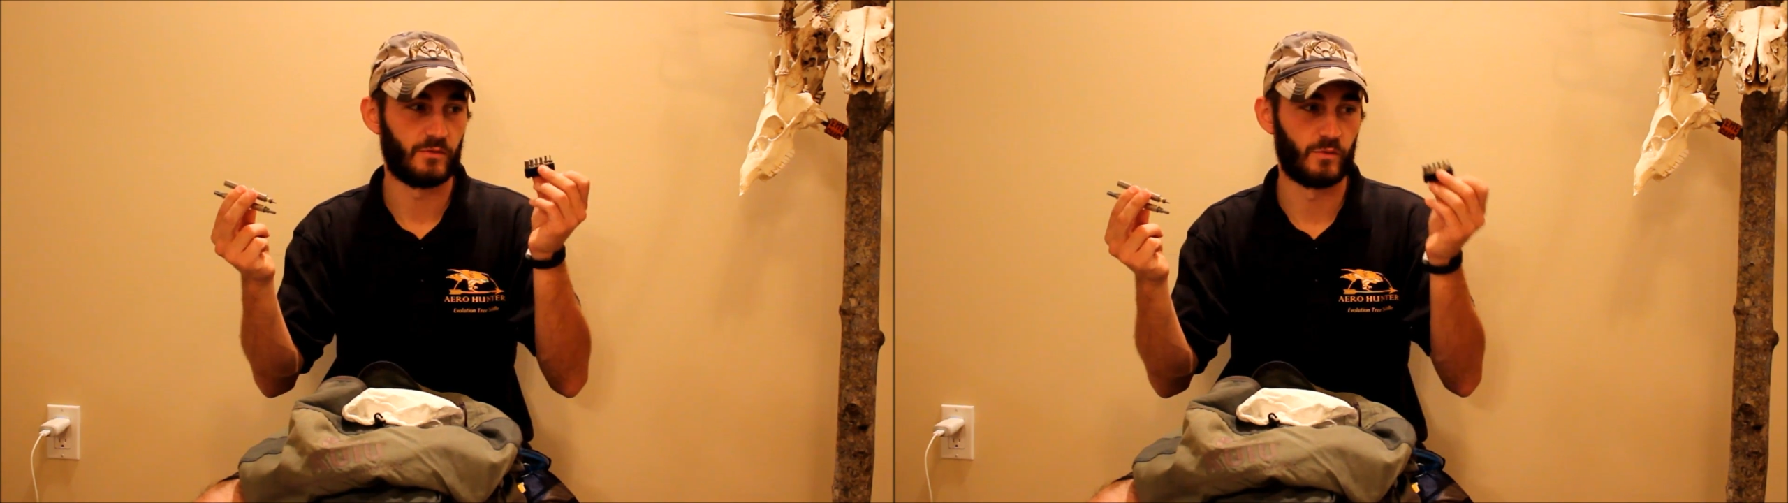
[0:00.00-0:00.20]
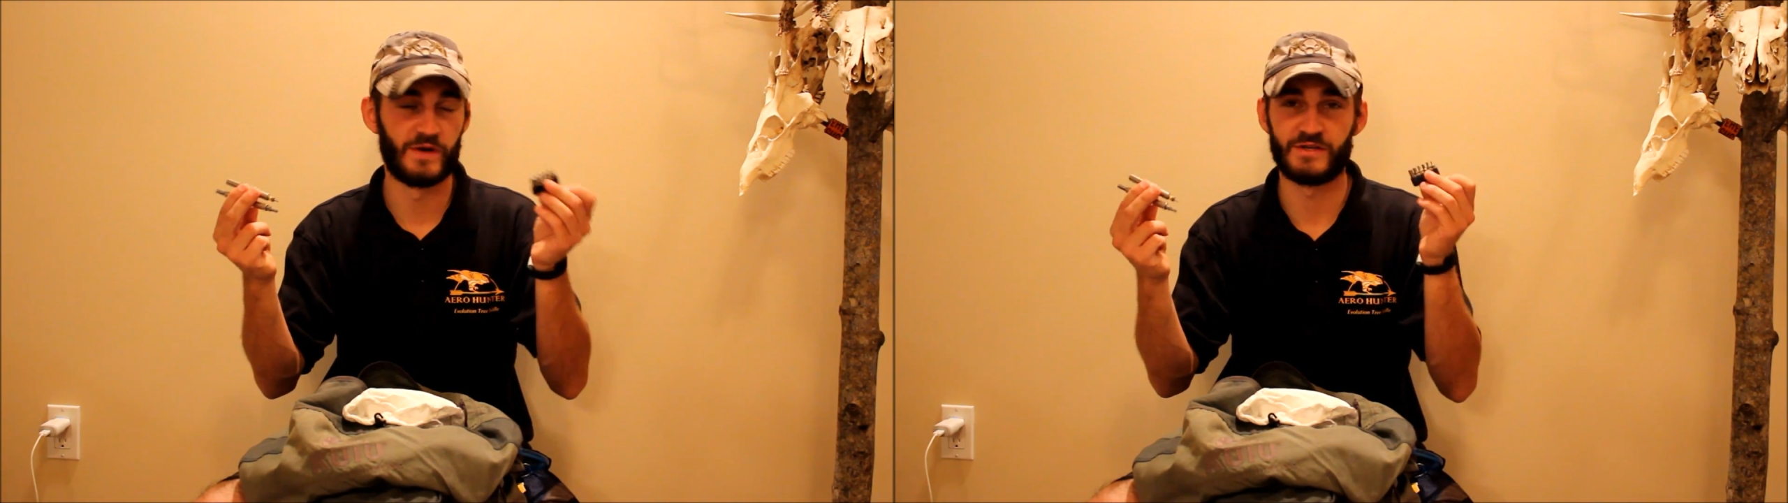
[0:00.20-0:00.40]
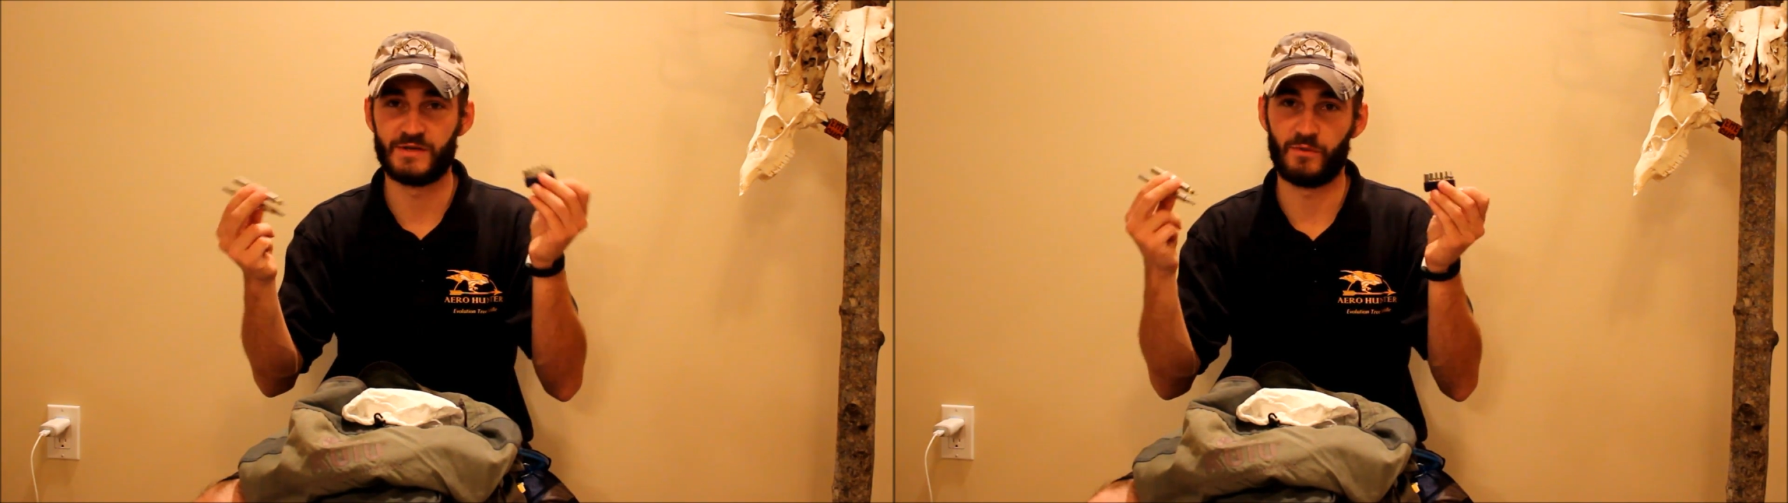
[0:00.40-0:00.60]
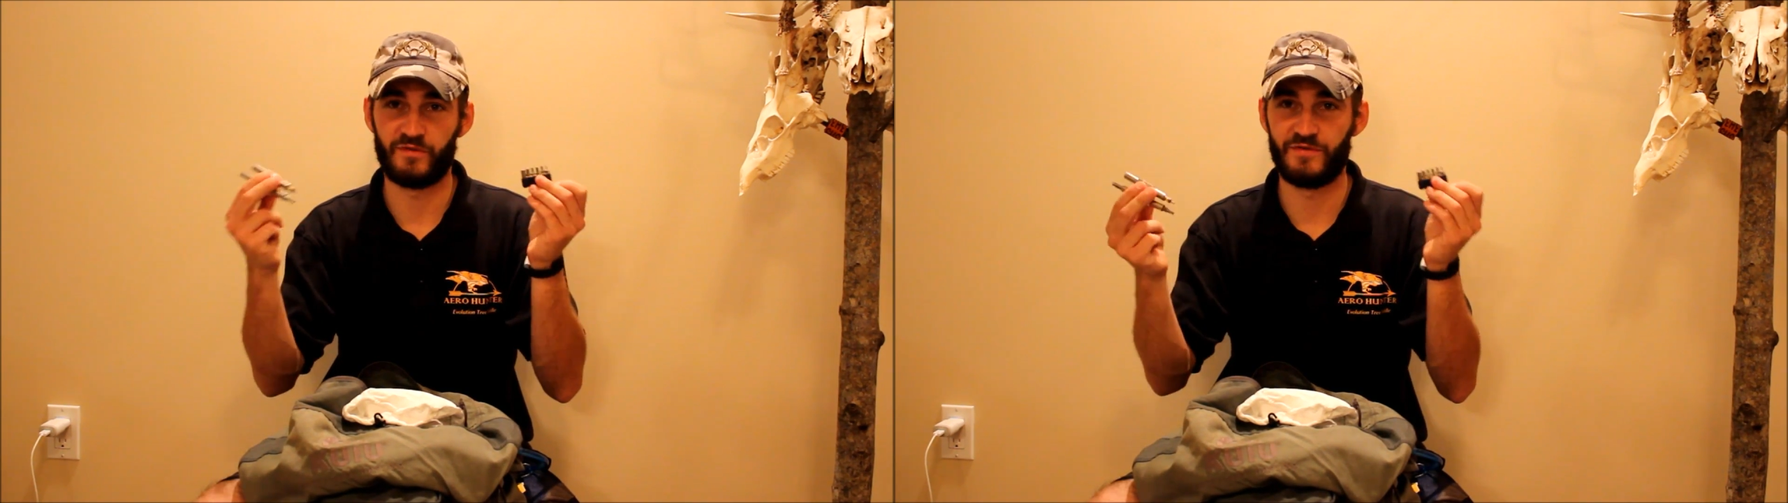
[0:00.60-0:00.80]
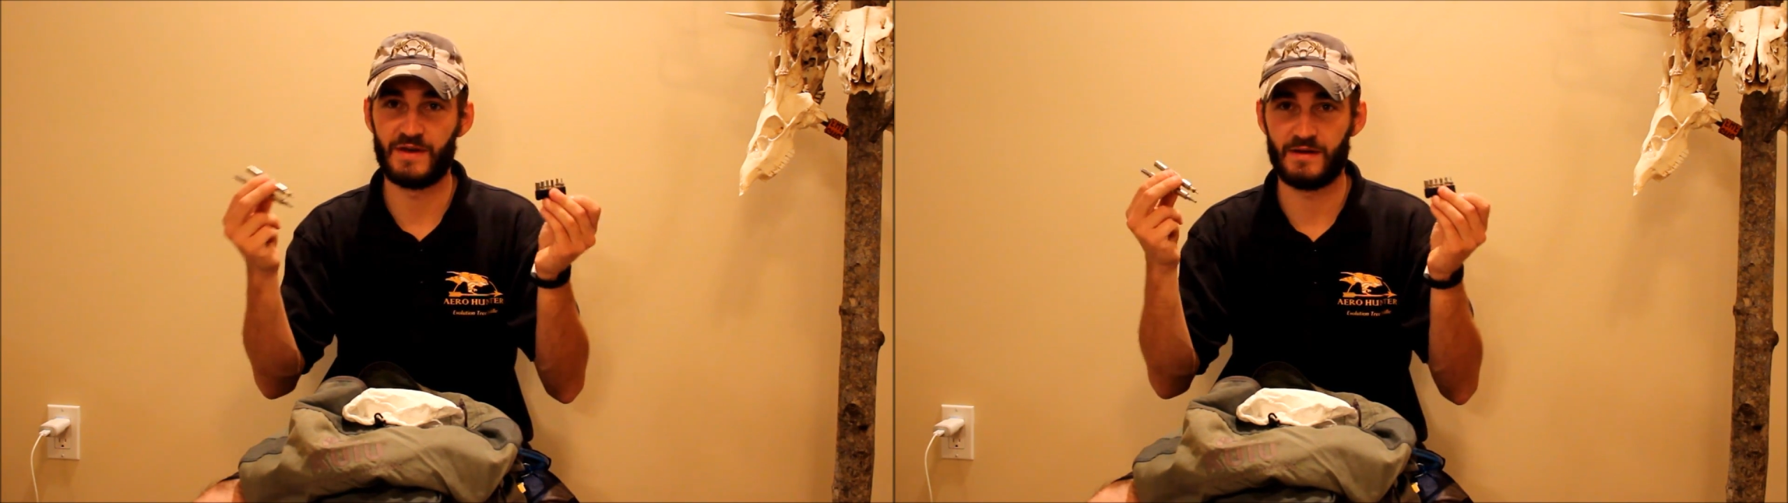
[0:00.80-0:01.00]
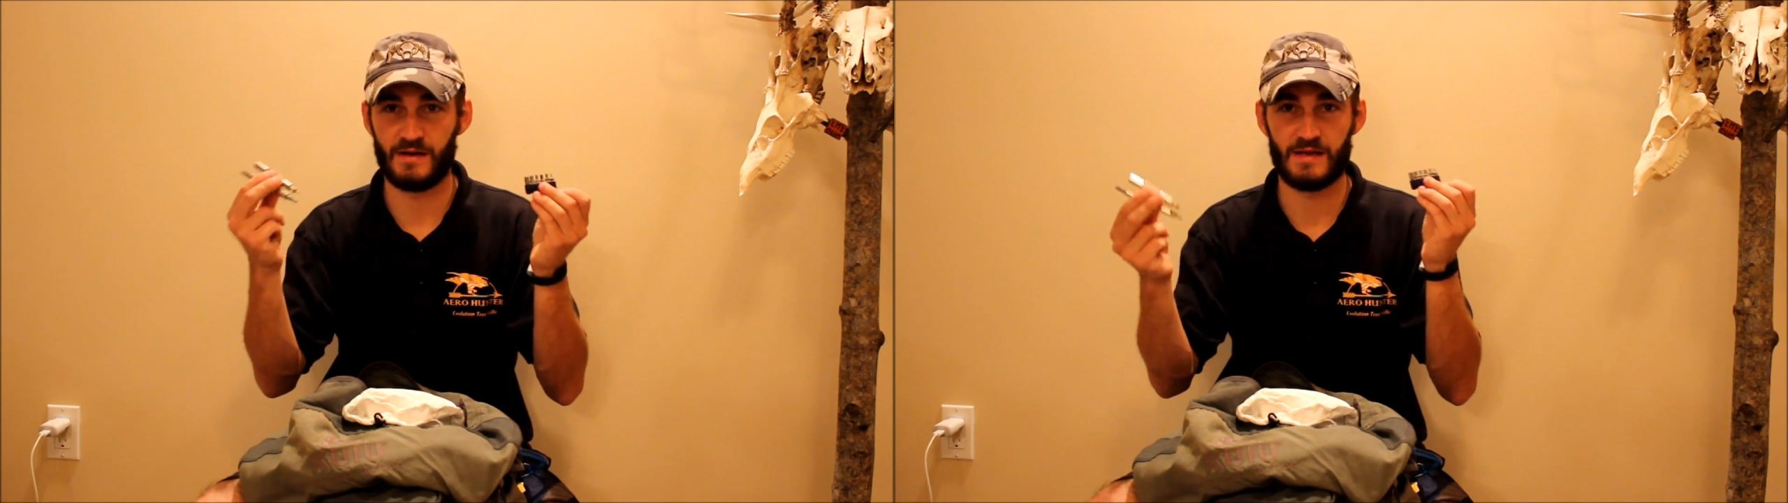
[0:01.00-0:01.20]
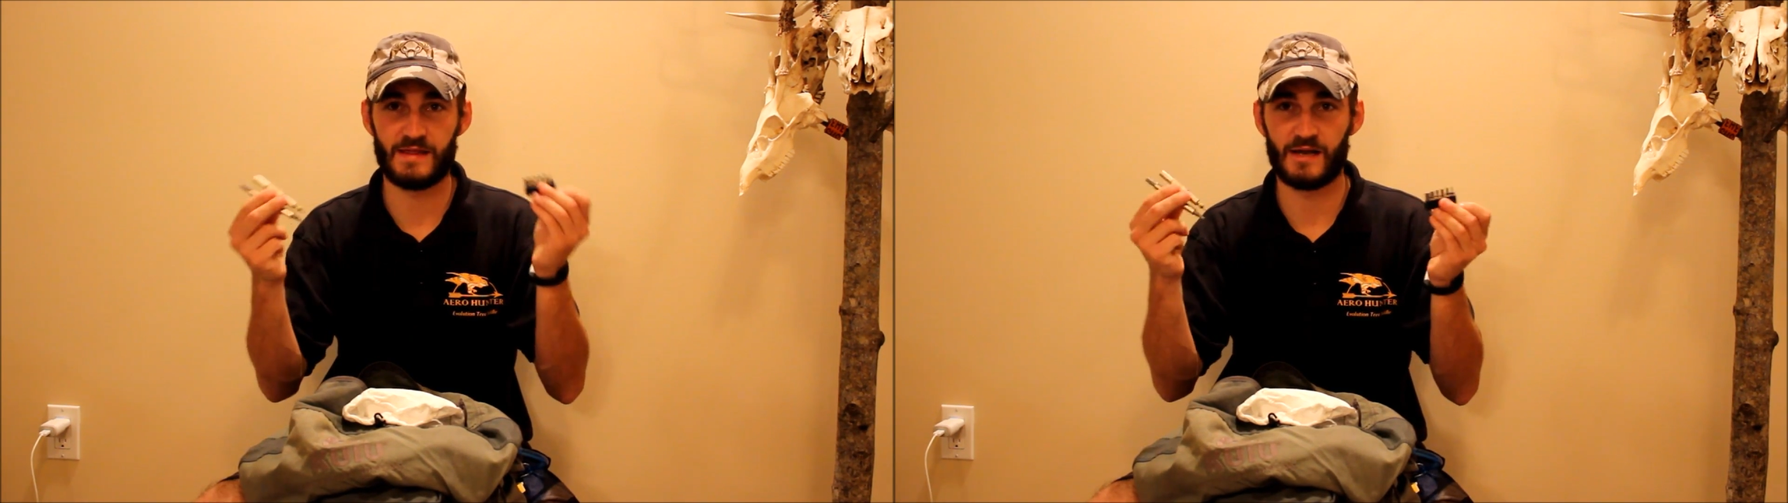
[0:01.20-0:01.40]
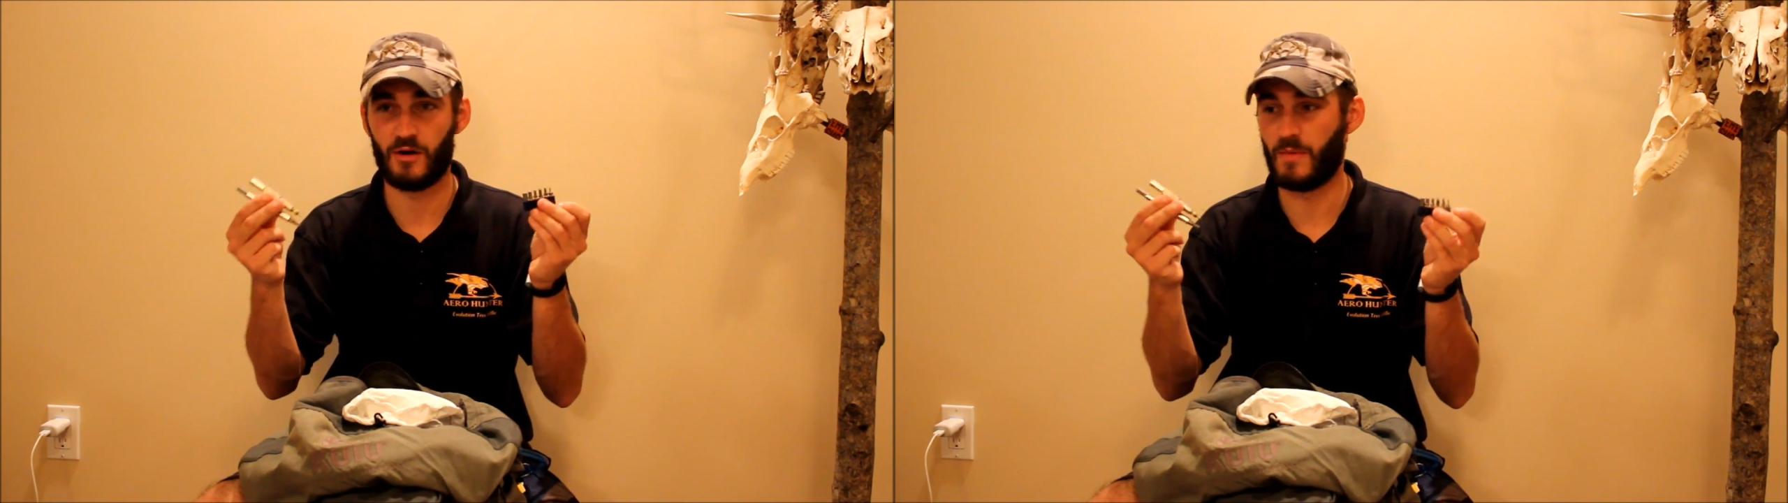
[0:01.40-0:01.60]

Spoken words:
wrench that will fit anything